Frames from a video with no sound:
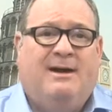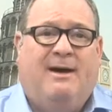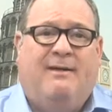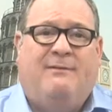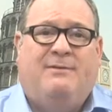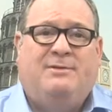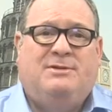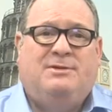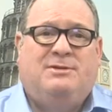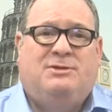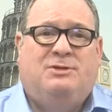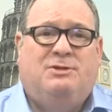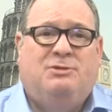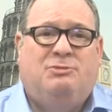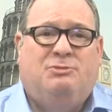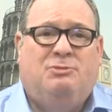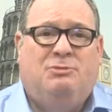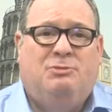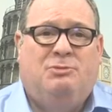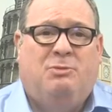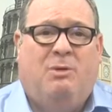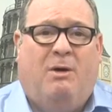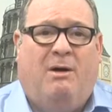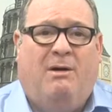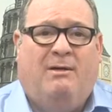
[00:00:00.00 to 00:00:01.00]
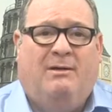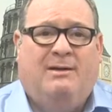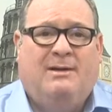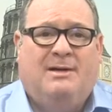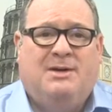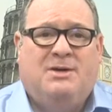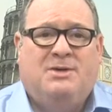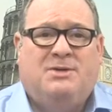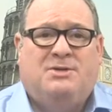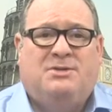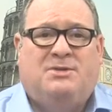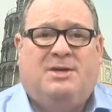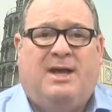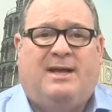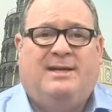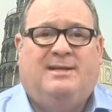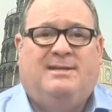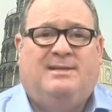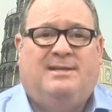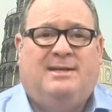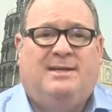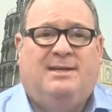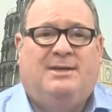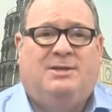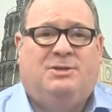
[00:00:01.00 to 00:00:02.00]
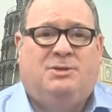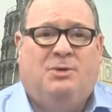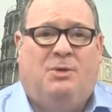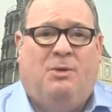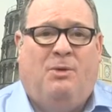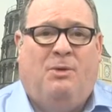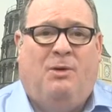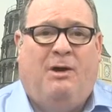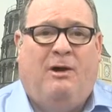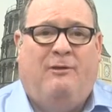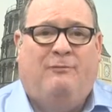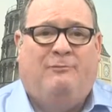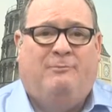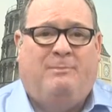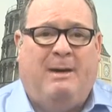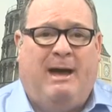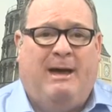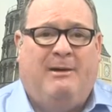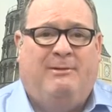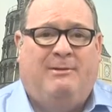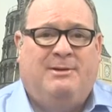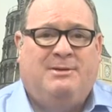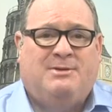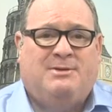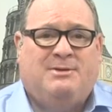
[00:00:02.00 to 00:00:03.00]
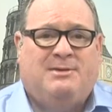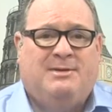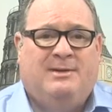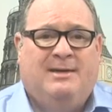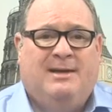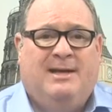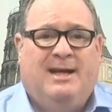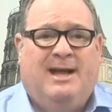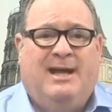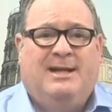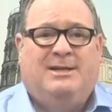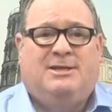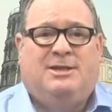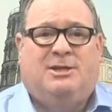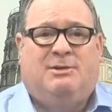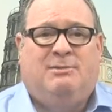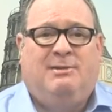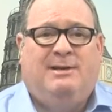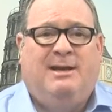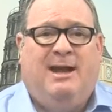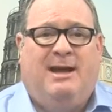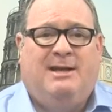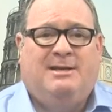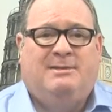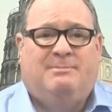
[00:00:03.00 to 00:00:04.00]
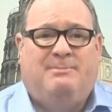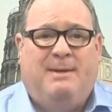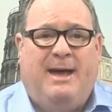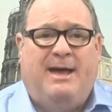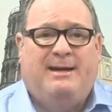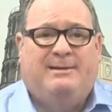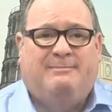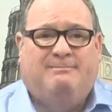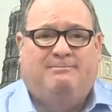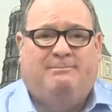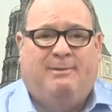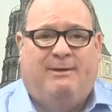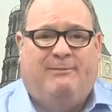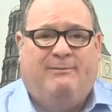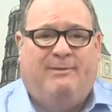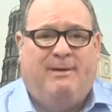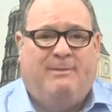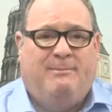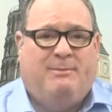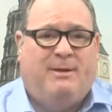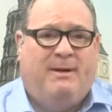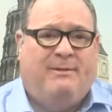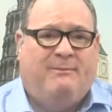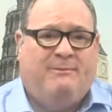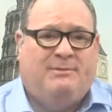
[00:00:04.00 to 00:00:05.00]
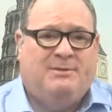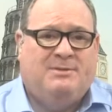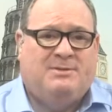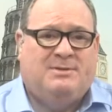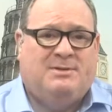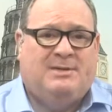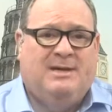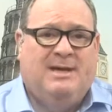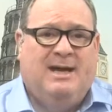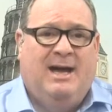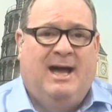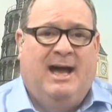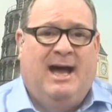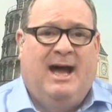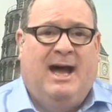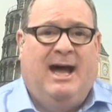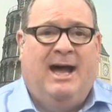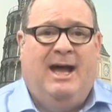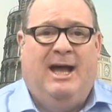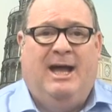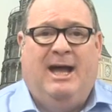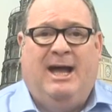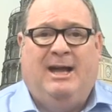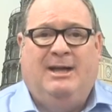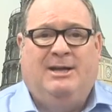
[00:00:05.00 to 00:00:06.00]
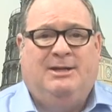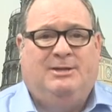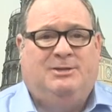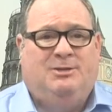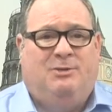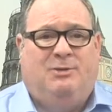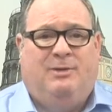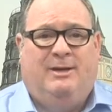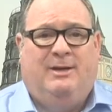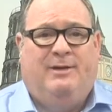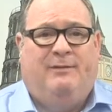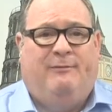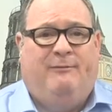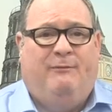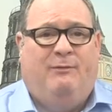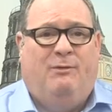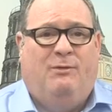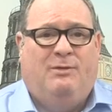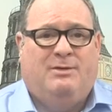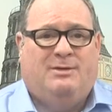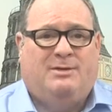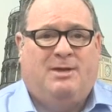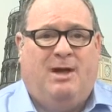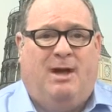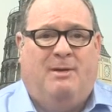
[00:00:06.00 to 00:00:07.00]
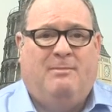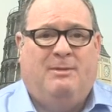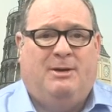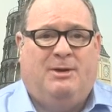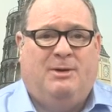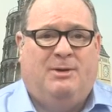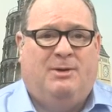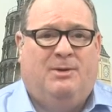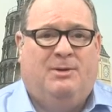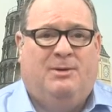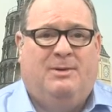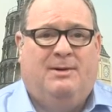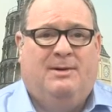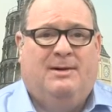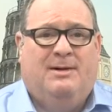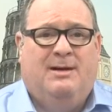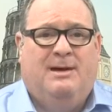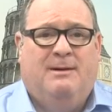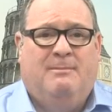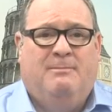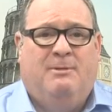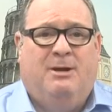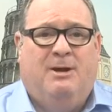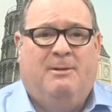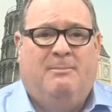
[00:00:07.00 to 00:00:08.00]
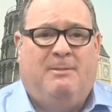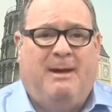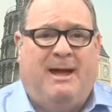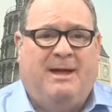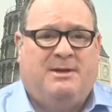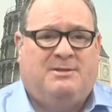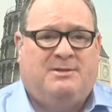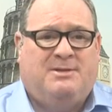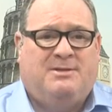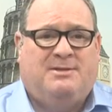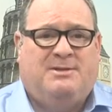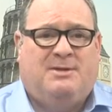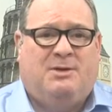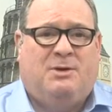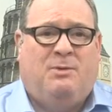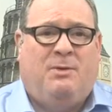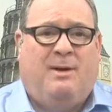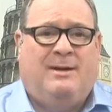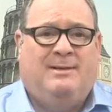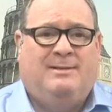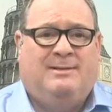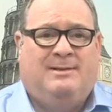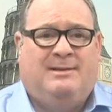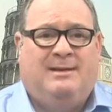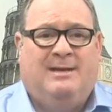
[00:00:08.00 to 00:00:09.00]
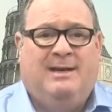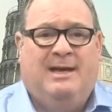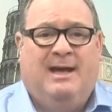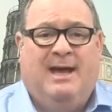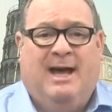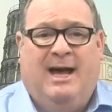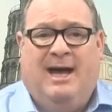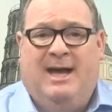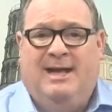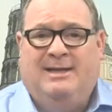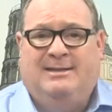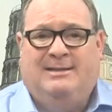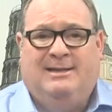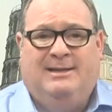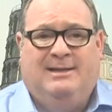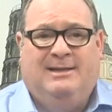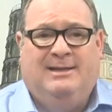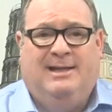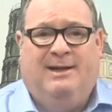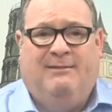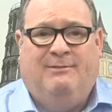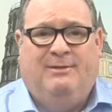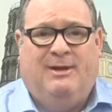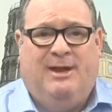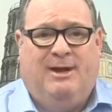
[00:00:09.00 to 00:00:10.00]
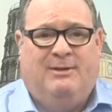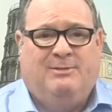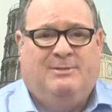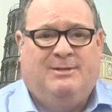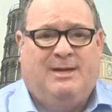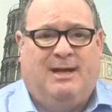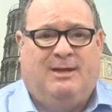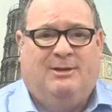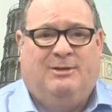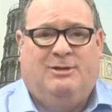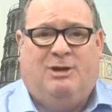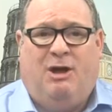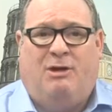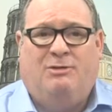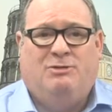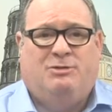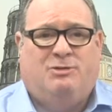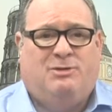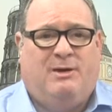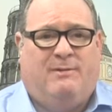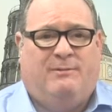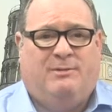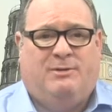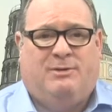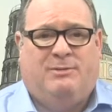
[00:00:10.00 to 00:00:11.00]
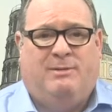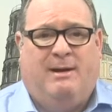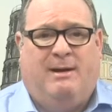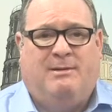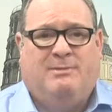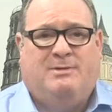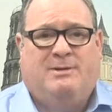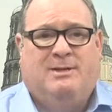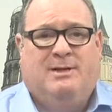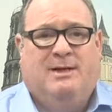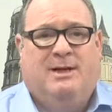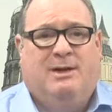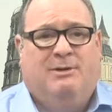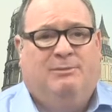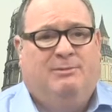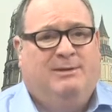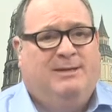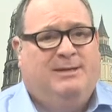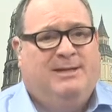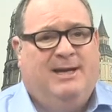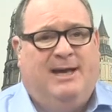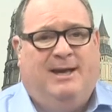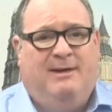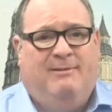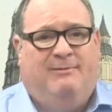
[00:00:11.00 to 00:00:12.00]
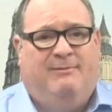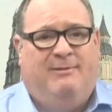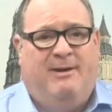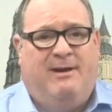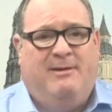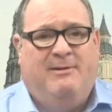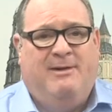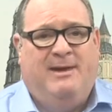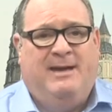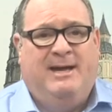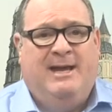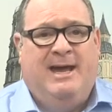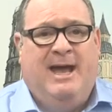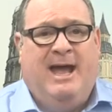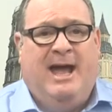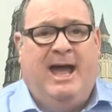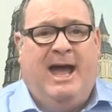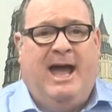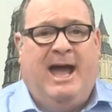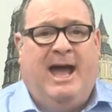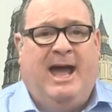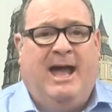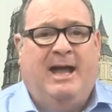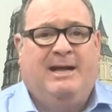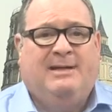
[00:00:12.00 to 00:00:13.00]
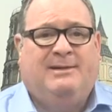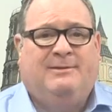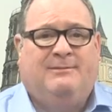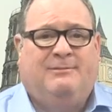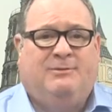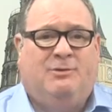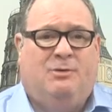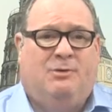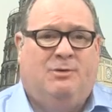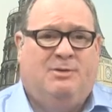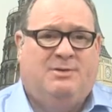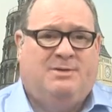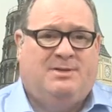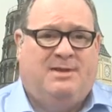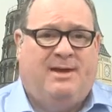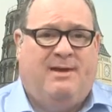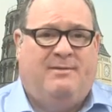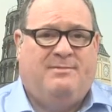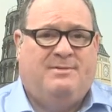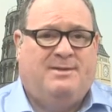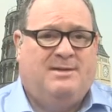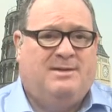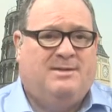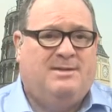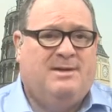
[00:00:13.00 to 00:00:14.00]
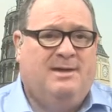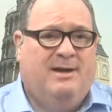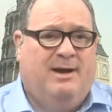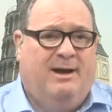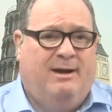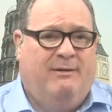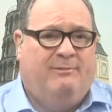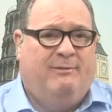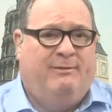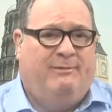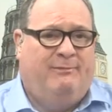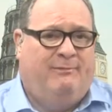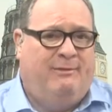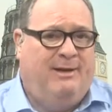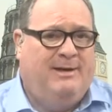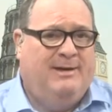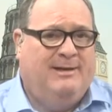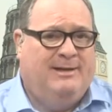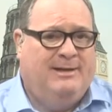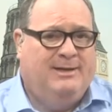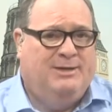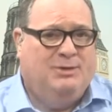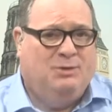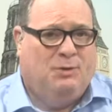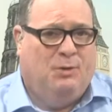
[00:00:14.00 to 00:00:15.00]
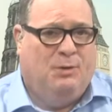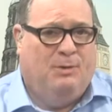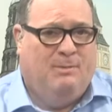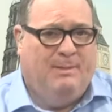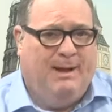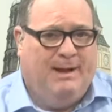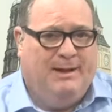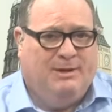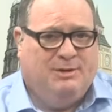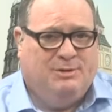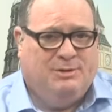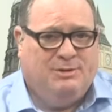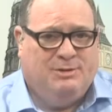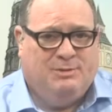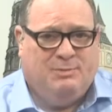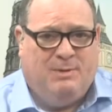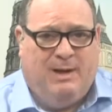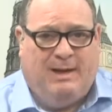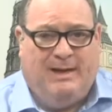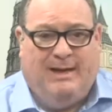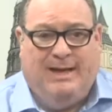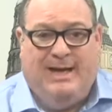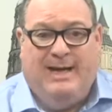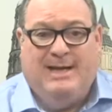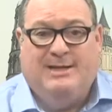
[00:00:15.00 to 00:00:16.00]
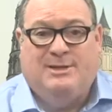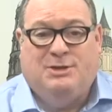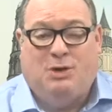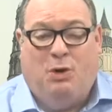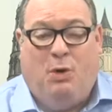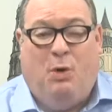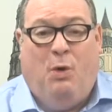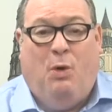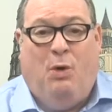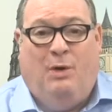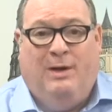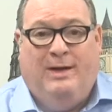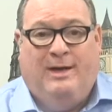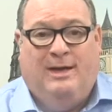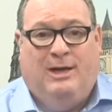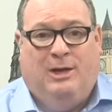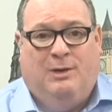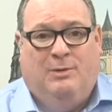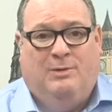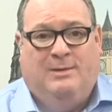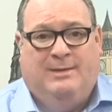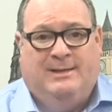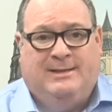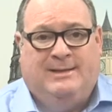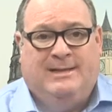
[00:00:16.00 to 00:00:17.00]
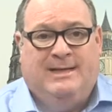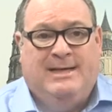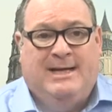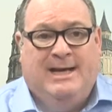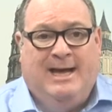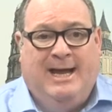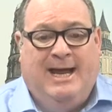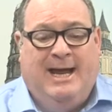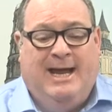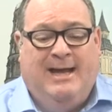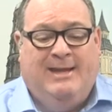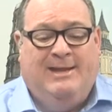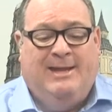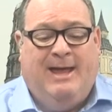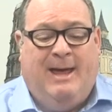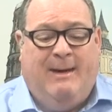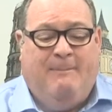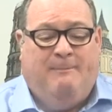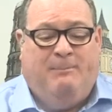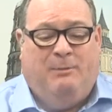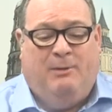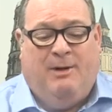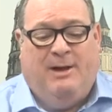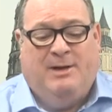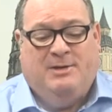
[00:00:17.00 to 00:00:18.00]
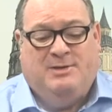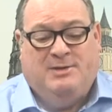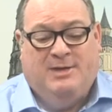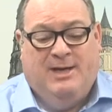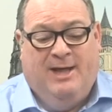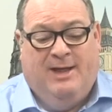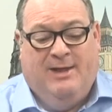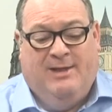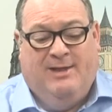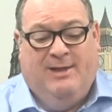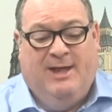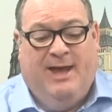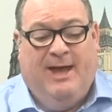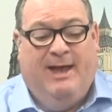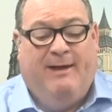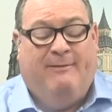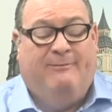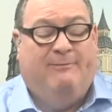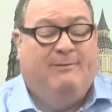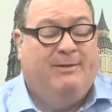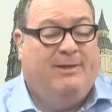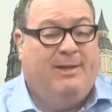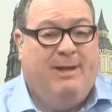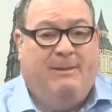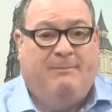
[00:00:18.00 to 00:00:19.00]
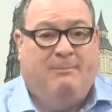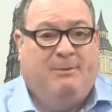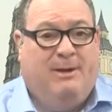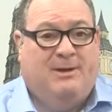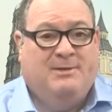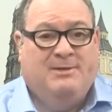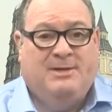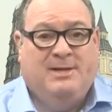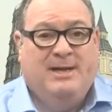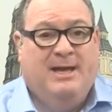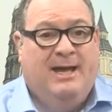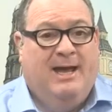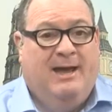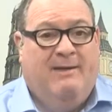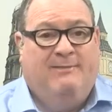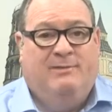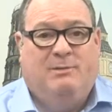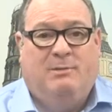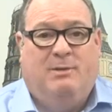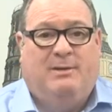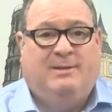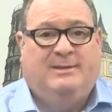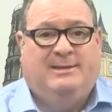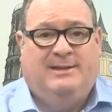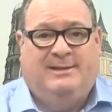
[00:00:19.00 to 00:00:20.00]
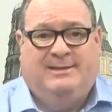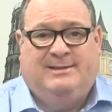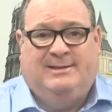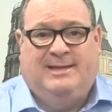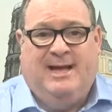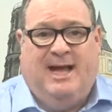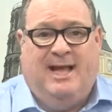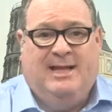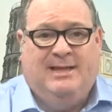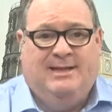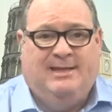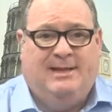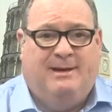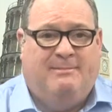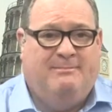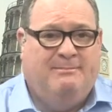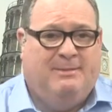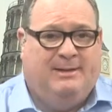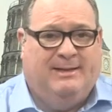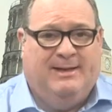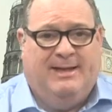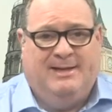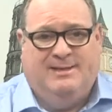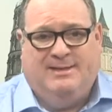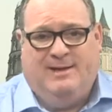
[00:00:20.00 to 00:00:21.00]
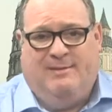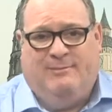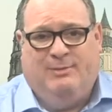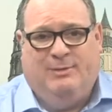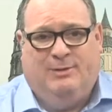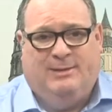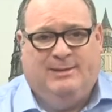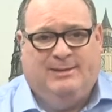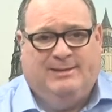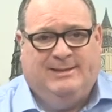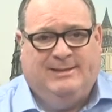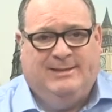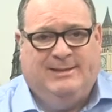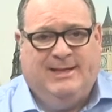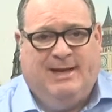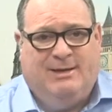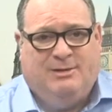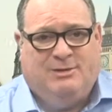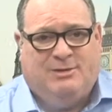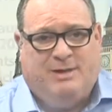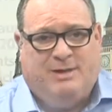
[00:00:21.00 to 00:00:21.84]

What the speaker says: a visit to Rouen, sightseeing tour of Paris. It's 3 nights bed and buffet breakfast, and it's all in a 4-star Mercure Maurepas in St. Quentin. It's a lovely hotel, coach travel throughout, return ferry, and of course, services of a friendly tour manager as well. It's all included in that price, there for that price. If you want it, dial the number. Let's have a look at the details,